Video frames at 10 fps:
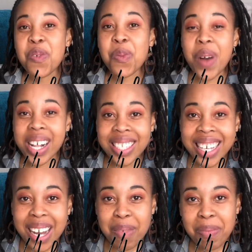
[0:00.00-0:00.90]

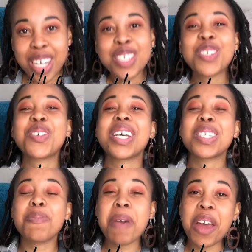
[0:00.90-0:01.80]
Welcome to
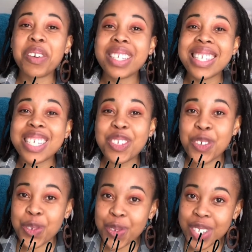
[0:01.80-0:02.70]
Transparency
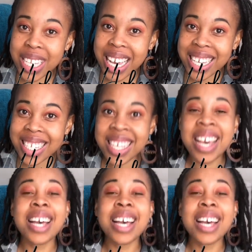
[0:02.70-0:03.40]
Tuesdays.